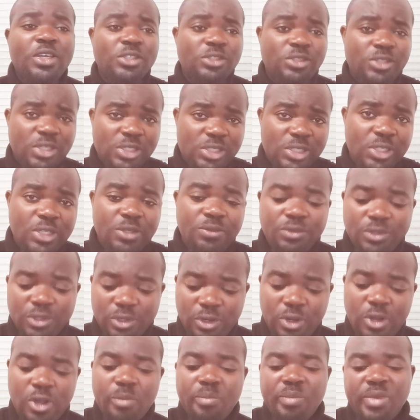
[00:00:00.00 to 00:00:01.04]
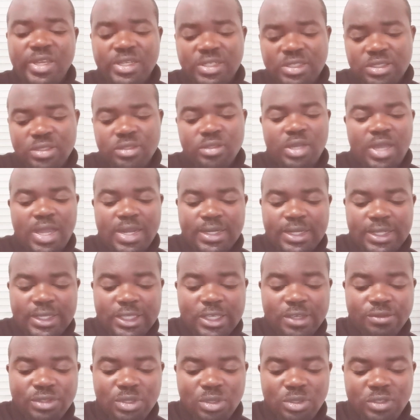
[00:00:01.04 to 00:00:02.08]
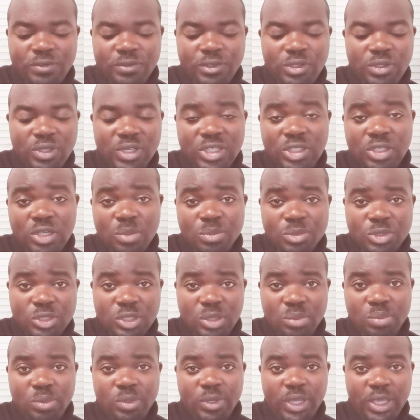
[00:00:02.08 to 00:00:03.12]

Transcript: Just leave your comment and then give the video a thumbs up.